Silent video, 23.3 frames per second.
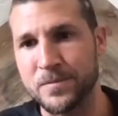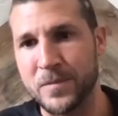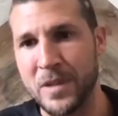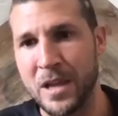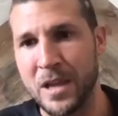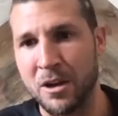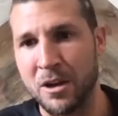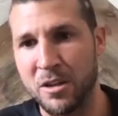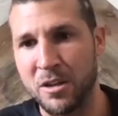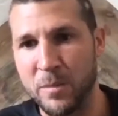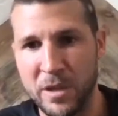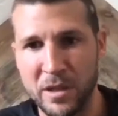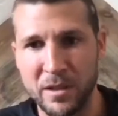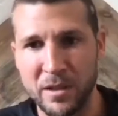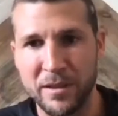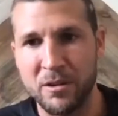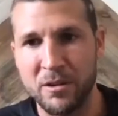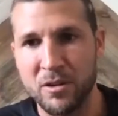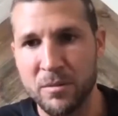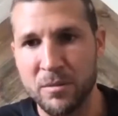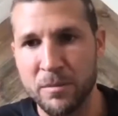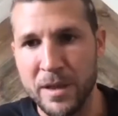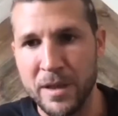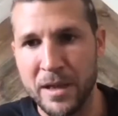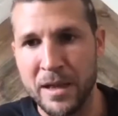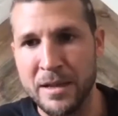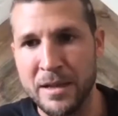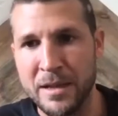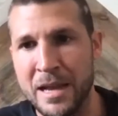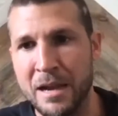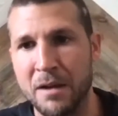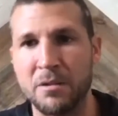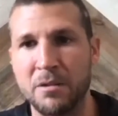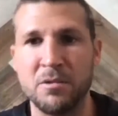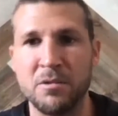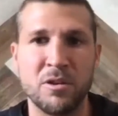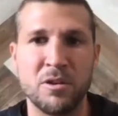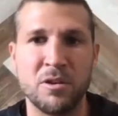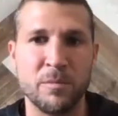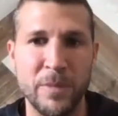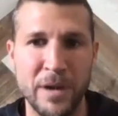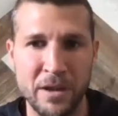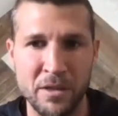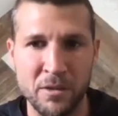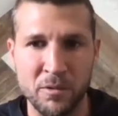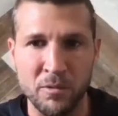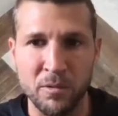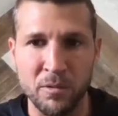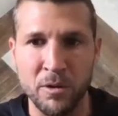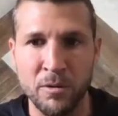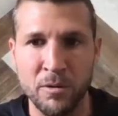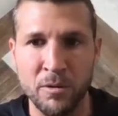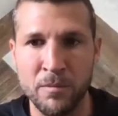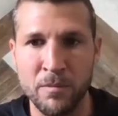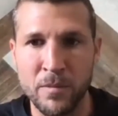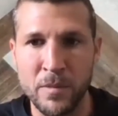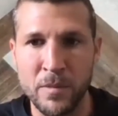How can you be a leader in men? How can you command the room?